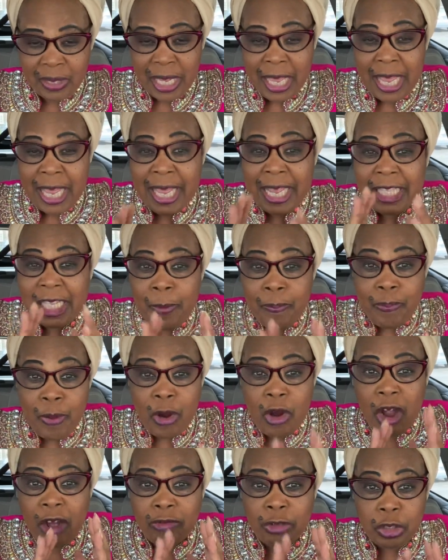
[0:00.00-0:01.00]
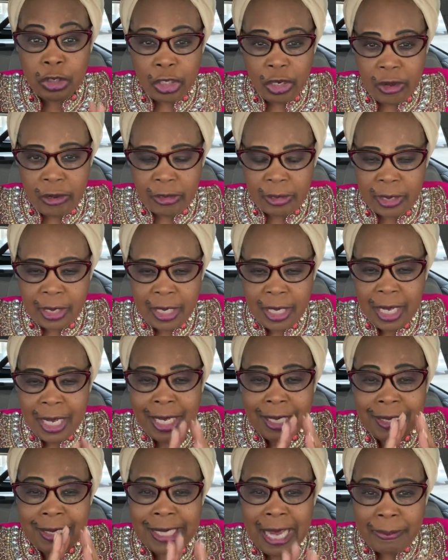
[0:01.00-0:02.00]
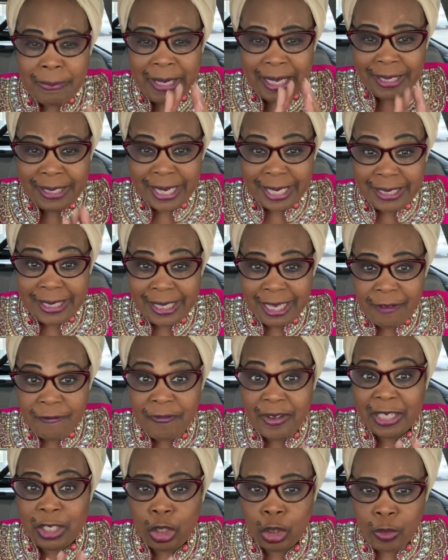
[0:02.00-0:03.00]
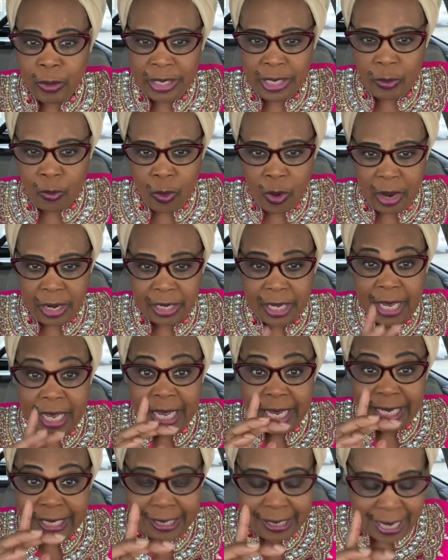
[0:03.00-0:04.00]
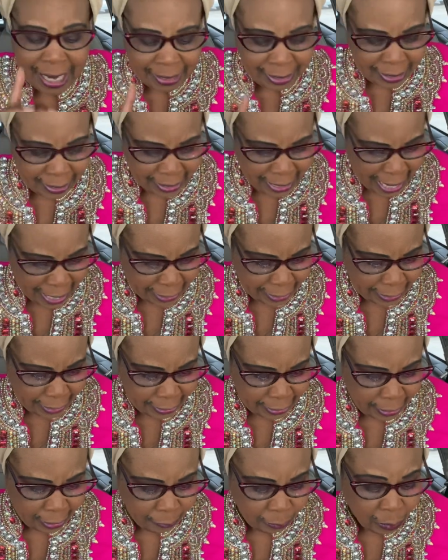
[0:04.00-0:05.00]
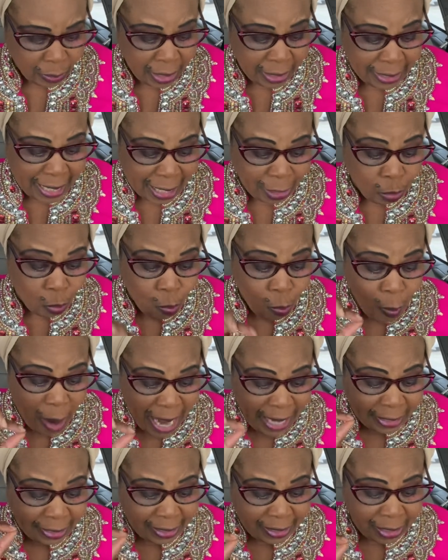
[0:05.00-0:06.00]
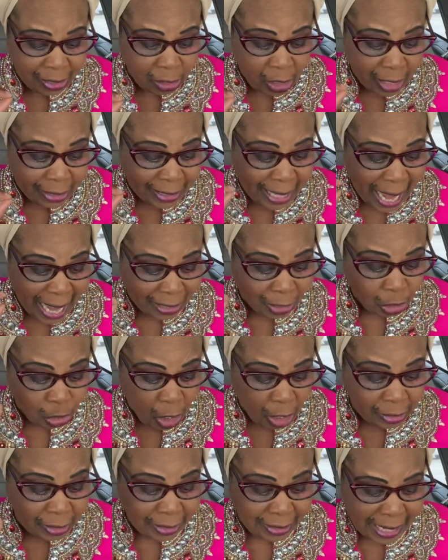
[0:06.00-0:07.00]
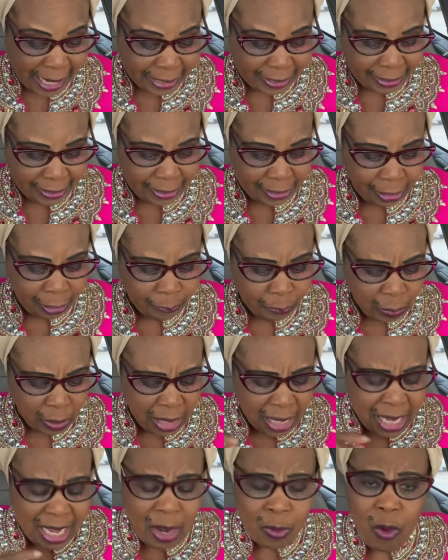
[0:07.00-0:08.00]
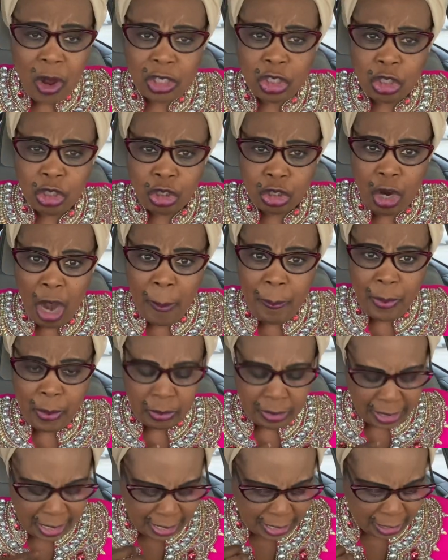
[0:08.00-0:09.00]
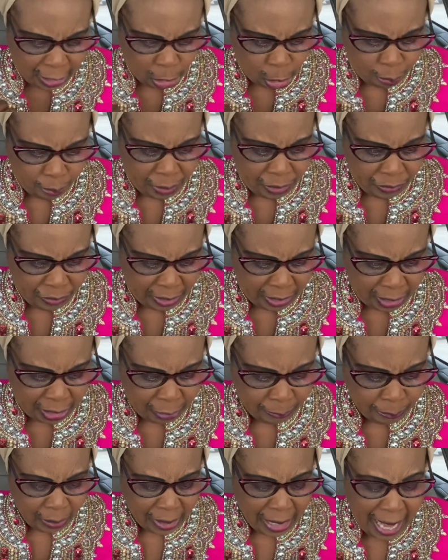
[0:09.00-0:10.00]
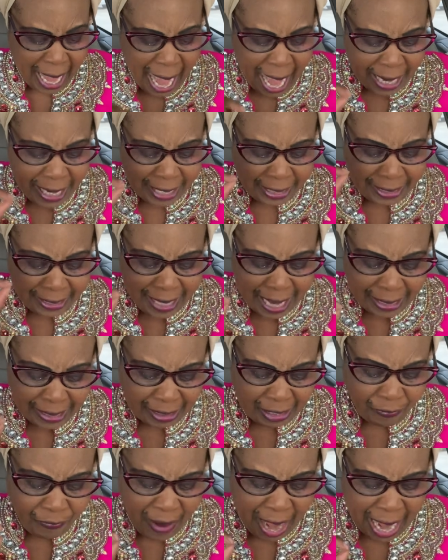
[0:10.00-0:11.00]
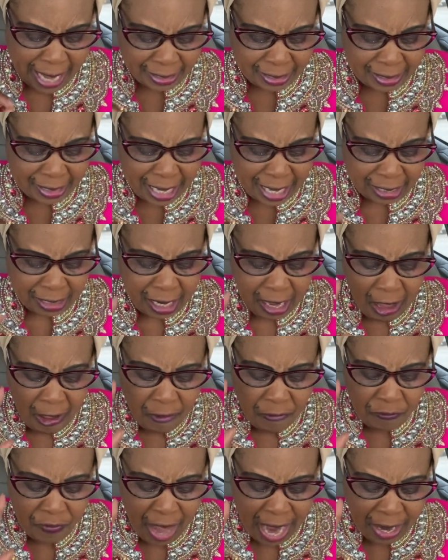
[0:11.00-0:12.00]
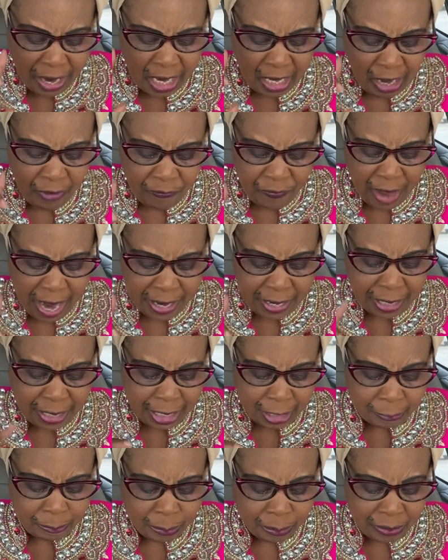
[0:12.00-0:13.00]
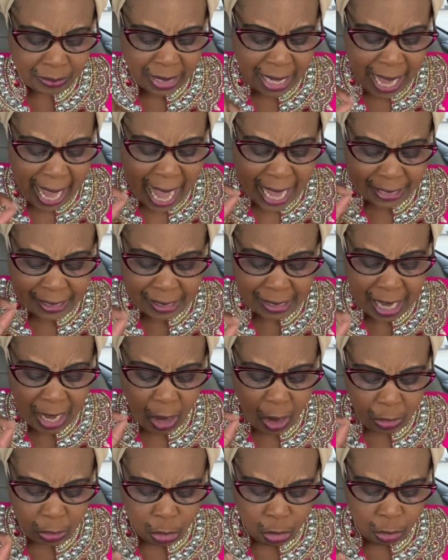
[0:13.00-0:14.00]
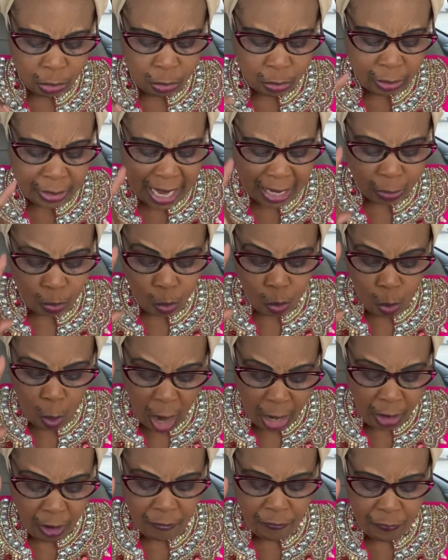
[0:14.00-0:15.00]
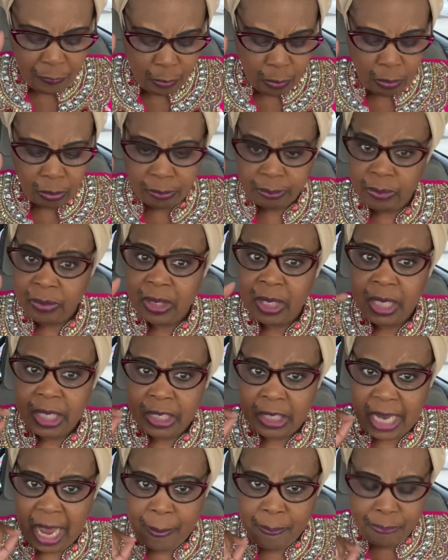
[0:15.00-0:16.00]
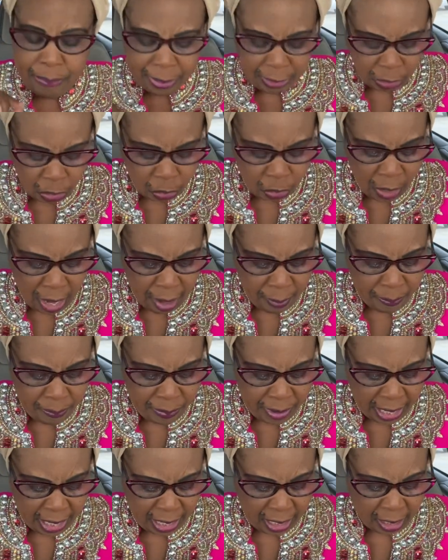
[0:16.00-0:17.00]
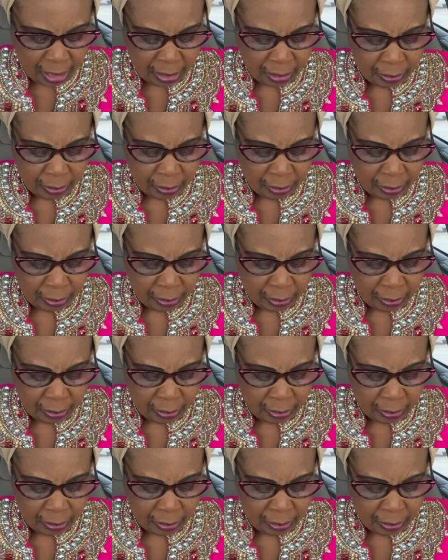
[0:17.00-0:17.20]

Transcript: In the book of John, chapter 13, verse 21, it says it like this, that when Jesus had thus said this, he was troubled in his spirit, and he testified and said, verily, verily, I say unto you that one of you shall betray me.